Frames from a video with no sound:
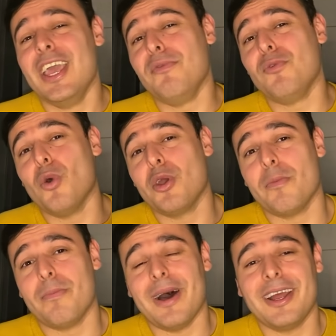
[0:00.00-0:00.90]
If you want
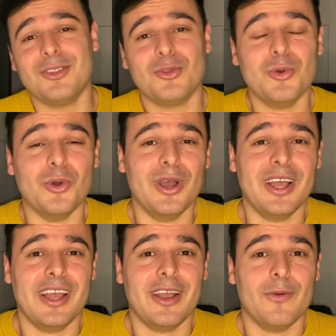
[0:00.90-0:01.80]
a part 2
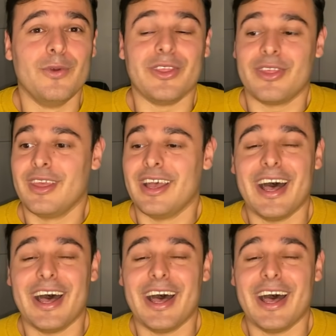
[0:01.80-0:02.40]
with